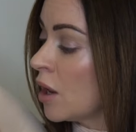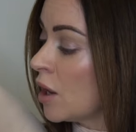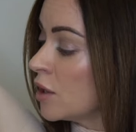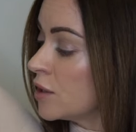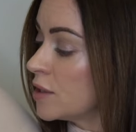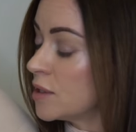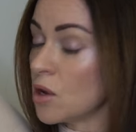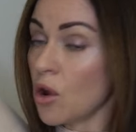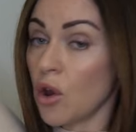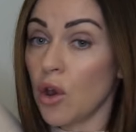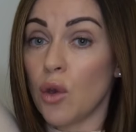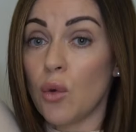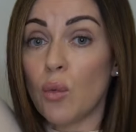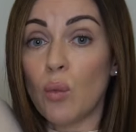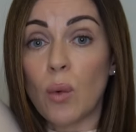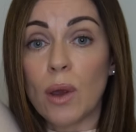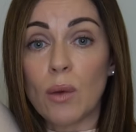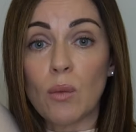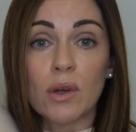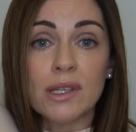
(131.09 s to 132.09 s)
So
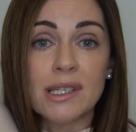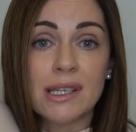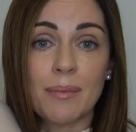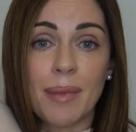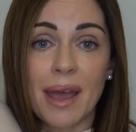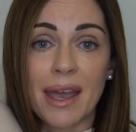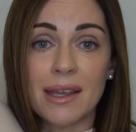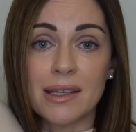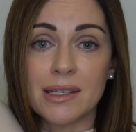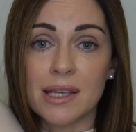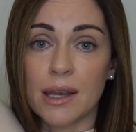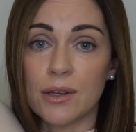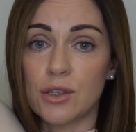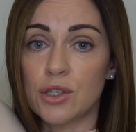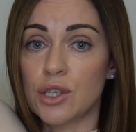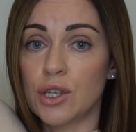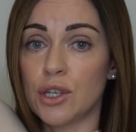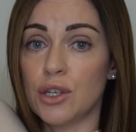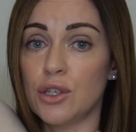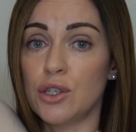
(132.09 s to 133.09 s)
we want to pay
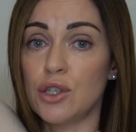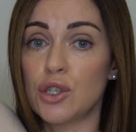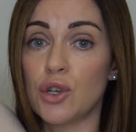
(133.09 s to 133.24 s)
attention